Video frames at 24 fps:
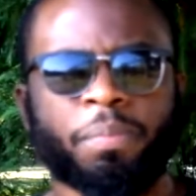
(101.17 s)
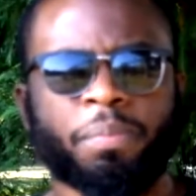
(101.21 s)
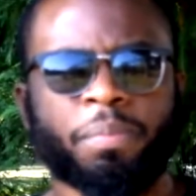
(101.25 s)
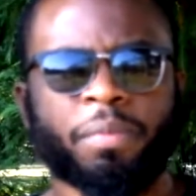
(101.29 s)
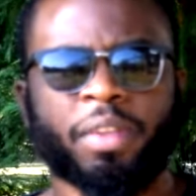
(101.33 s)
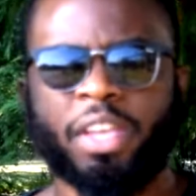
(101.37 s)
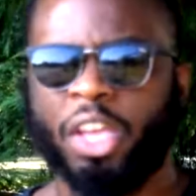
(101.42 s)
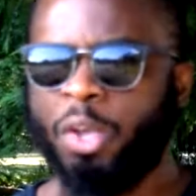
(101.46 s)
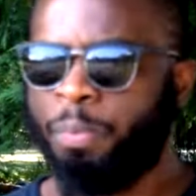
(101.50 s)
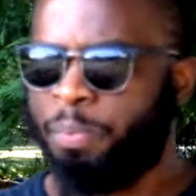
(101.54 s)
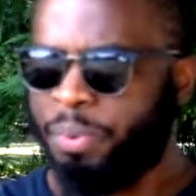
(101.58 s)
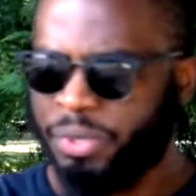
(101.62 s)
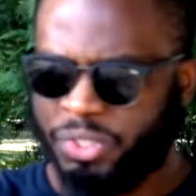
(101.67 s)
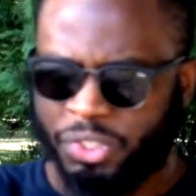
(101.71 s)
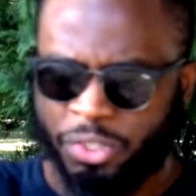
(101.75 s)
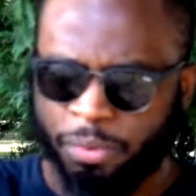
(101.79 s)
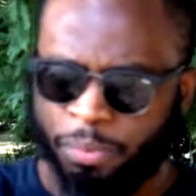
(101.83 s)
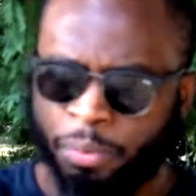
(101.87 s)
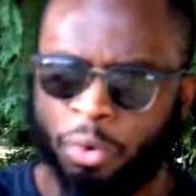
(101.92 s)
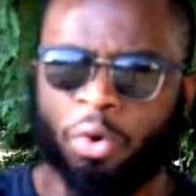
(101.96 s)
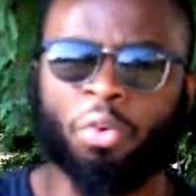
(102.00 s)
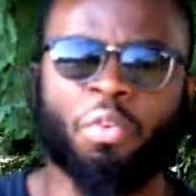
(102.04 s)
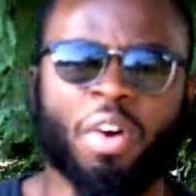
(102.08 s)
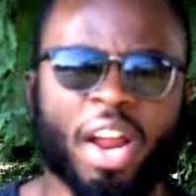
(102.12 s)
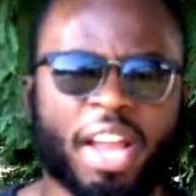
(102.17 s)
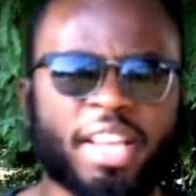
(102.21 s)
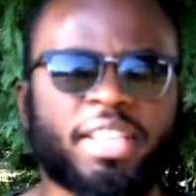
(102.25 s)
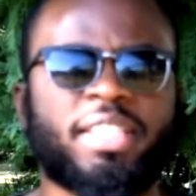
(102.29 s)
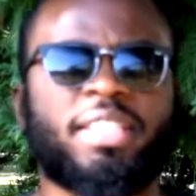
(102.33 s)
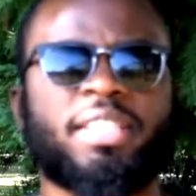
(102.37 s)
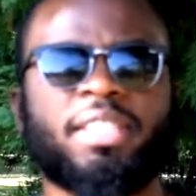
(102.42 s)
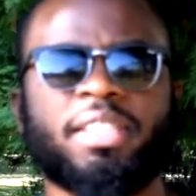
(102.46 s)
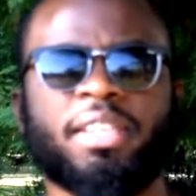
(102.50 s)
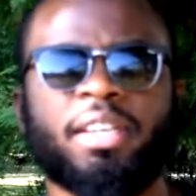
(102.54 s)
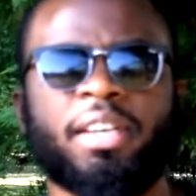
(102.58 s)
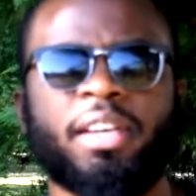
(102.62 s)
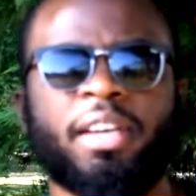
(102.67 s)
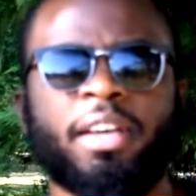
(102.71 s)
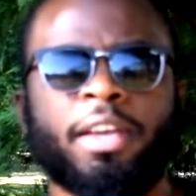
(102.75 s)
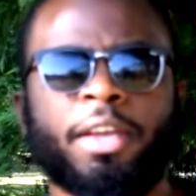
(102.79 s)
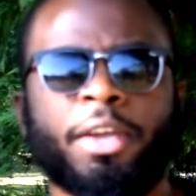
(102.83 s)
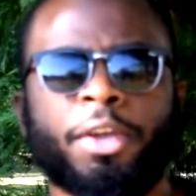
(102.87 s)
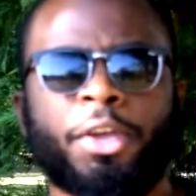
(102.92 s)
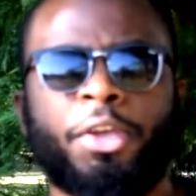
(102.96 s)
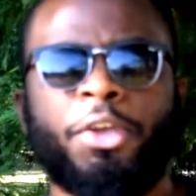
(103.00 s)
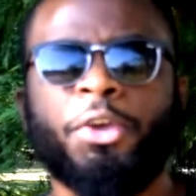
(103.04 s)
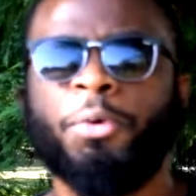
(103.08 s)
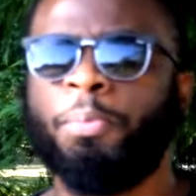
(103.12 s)
Can you put some more rice?
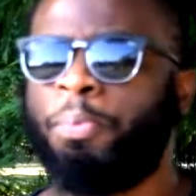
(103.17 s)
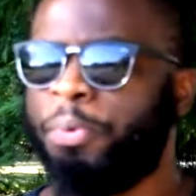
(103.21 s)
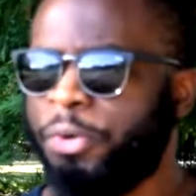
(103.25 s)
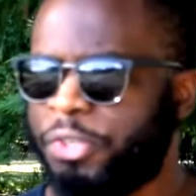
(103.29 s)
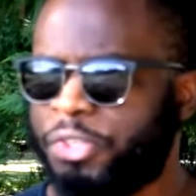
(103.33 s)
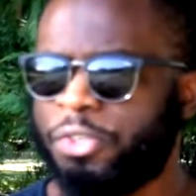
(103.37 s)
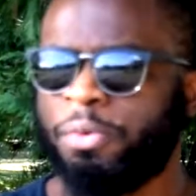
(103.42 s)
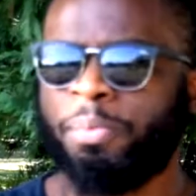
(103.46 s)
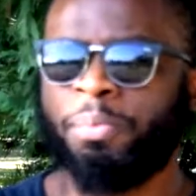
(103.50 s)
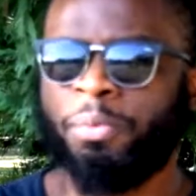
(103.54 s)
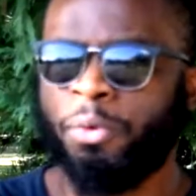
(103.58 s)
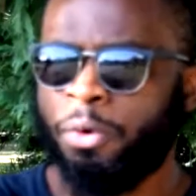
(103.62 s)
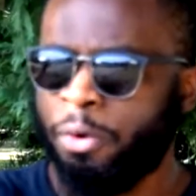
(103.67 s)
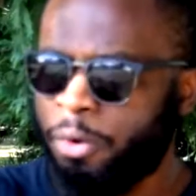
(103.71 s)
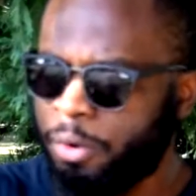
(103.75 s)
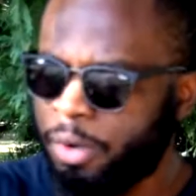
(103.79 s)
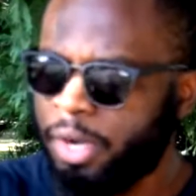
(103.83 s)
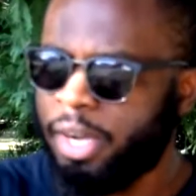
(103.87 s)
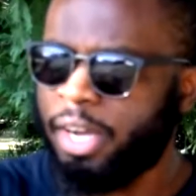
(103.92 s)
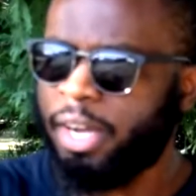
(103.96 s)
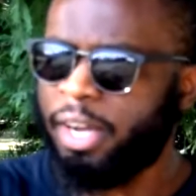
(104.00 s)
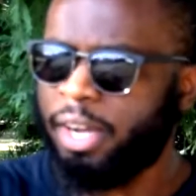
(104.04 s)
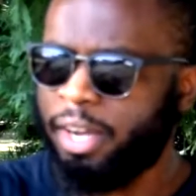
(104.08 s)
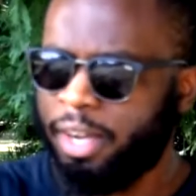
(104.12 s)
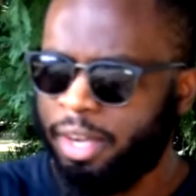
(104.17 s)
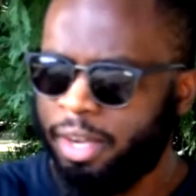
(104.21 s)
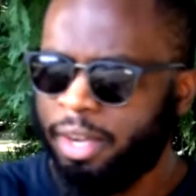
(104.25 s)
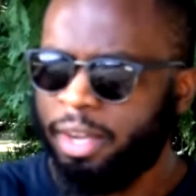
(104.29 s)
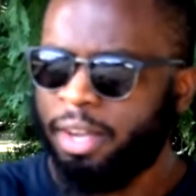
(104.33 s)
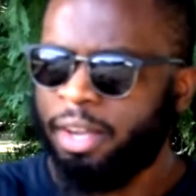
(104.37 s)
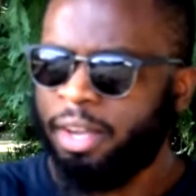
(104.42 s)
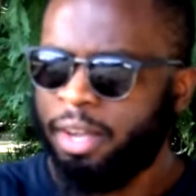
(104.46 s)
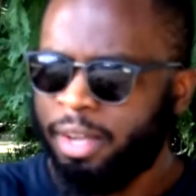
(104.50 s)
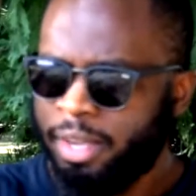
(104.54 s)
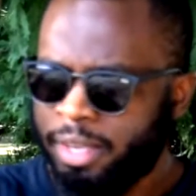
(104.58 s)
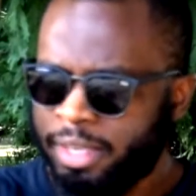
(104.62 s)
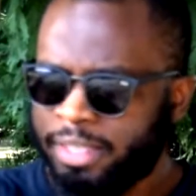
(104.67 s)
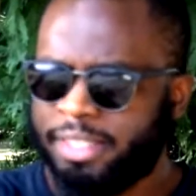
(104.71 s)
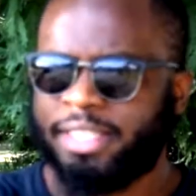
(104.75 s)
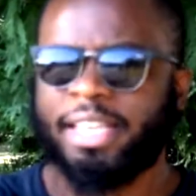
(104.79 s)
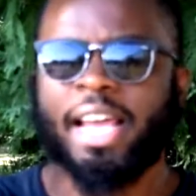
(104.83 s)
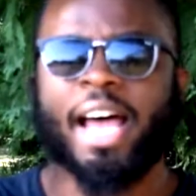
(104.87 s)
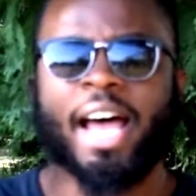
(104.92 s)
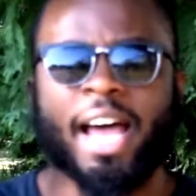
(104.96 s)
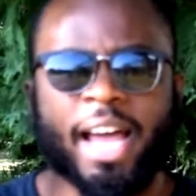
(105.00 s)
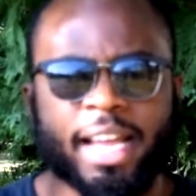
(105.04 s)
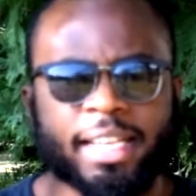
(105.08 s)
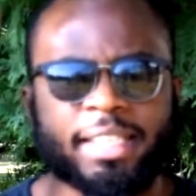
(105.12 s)
Can you put some more uh,
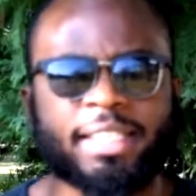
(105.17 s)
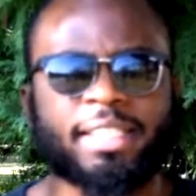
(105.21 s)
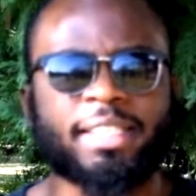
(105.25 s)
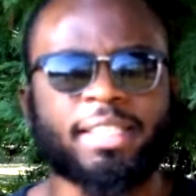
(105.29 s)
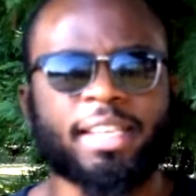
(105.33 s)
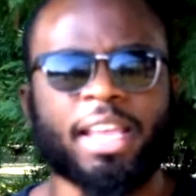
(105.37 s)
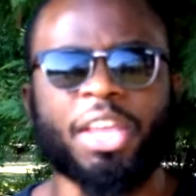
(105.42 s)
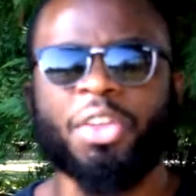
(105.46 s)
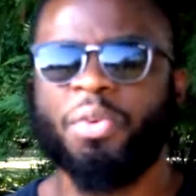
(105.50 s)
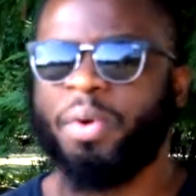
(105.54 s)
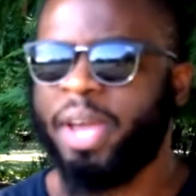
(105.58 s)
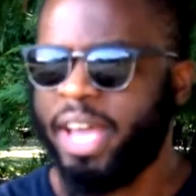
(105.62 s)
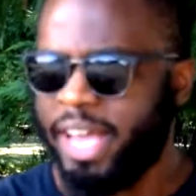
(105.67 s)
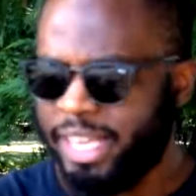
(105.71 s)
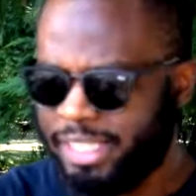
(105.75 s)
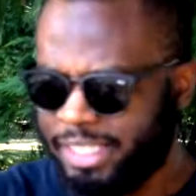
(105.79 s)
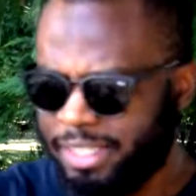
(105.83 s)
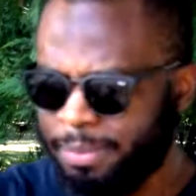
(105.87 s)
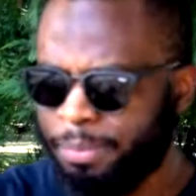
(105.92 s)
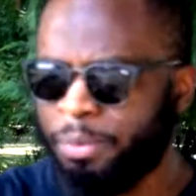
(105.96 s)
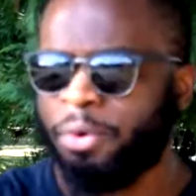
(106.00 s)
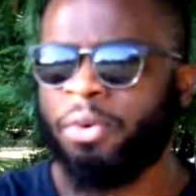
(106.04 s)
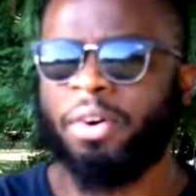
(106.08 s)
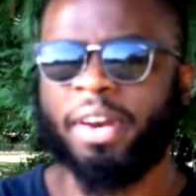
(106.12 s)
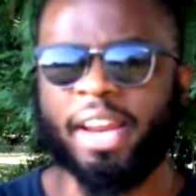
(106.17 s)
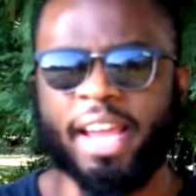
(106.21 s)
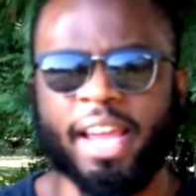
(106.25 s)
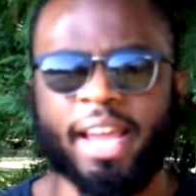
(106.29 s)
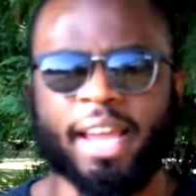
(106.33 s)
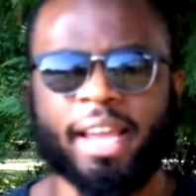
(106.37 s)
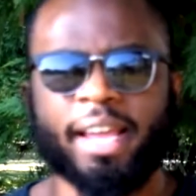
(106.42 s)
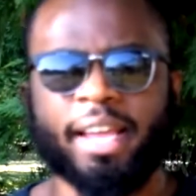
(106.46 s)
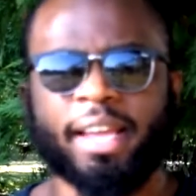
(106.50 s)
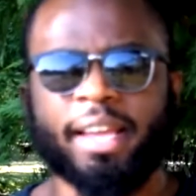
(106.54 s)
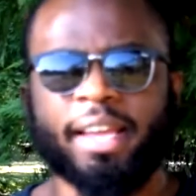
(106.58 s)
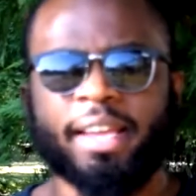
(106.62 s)
sides? Can you add some more of that?